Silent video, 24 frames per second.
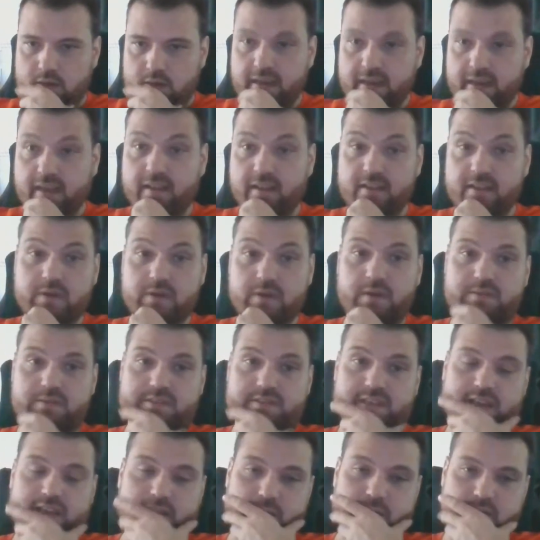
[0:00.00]
Yeah, that's what I was
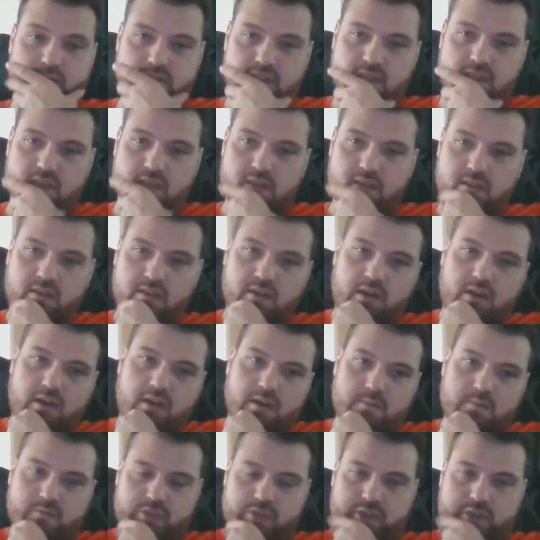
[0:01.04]
saying. Was the
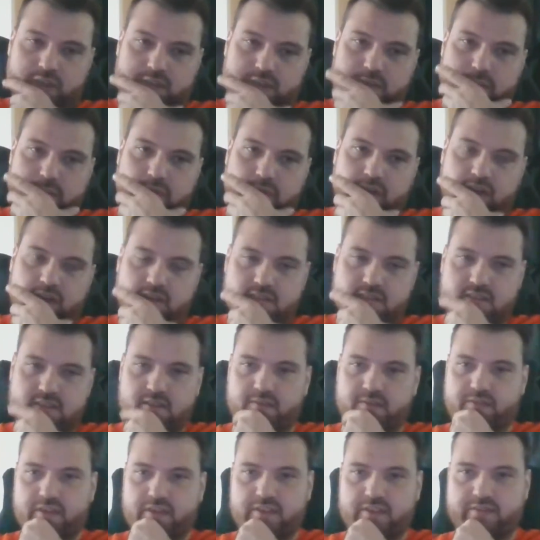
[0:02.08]
arms cook the burgers and
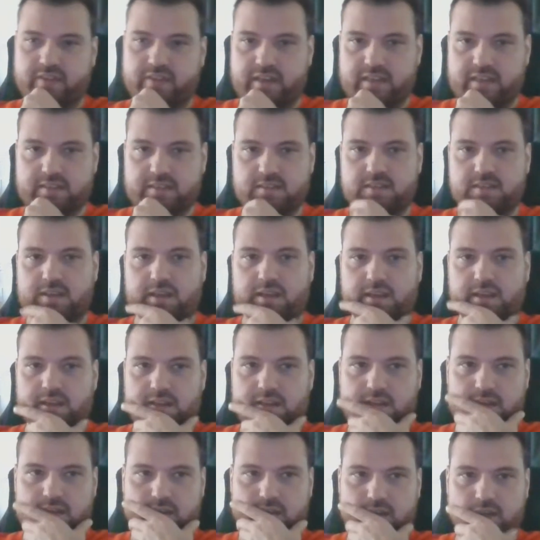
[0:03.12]
the French fries?
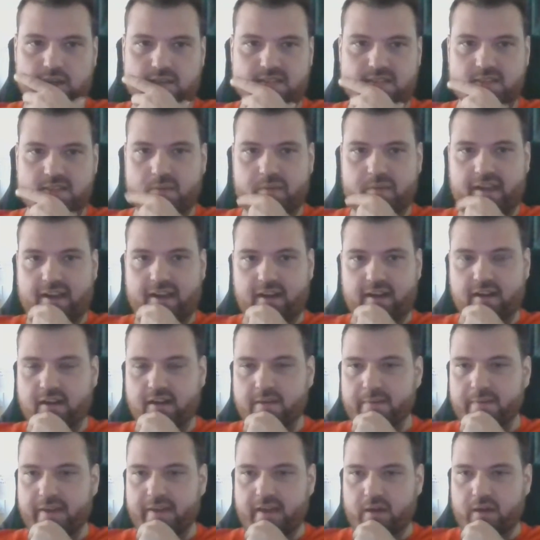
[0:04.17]
The cooks in the back are
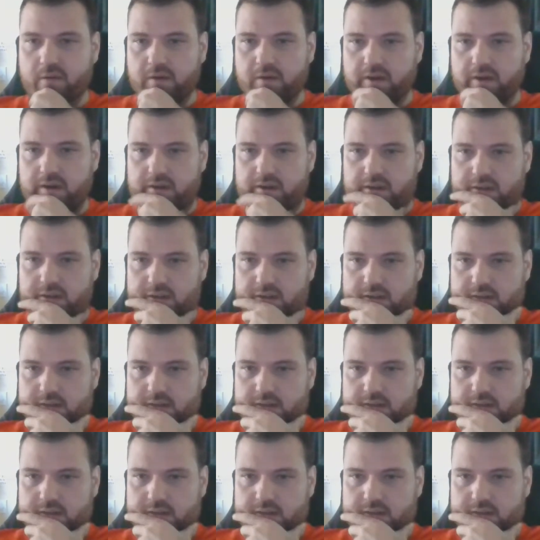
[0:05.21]
going to be out of work.